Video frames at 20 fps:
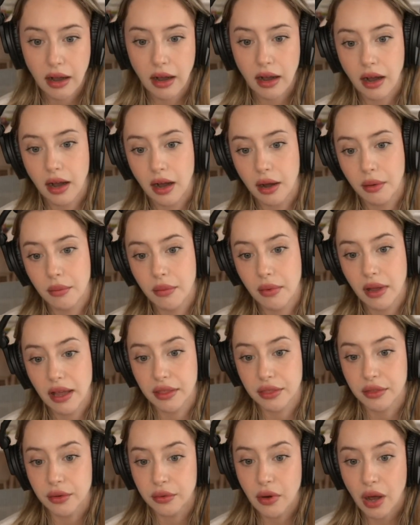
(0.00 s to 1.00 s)

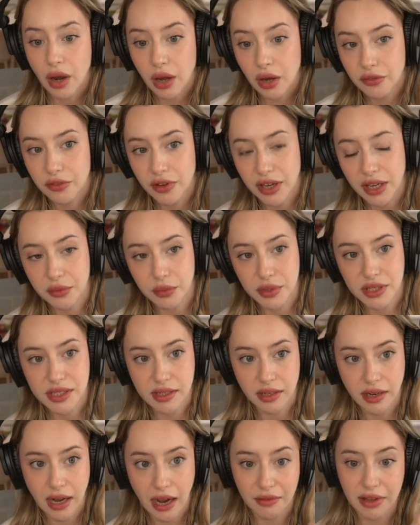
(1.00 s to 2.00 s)
And through all of it, we
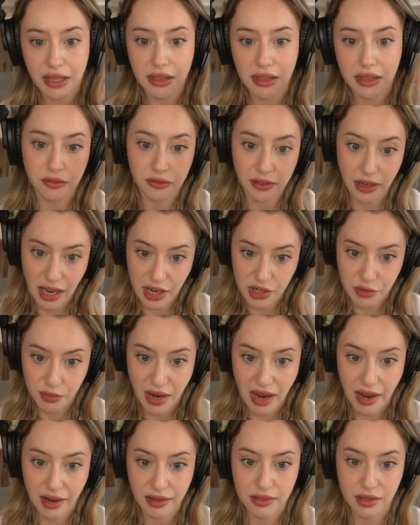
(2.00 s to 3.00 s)
start having the
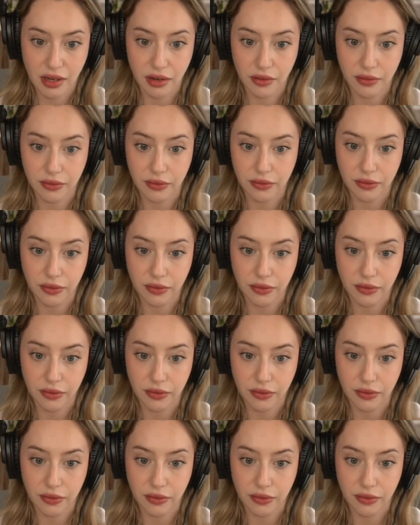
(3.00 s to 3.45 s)
flashbacks of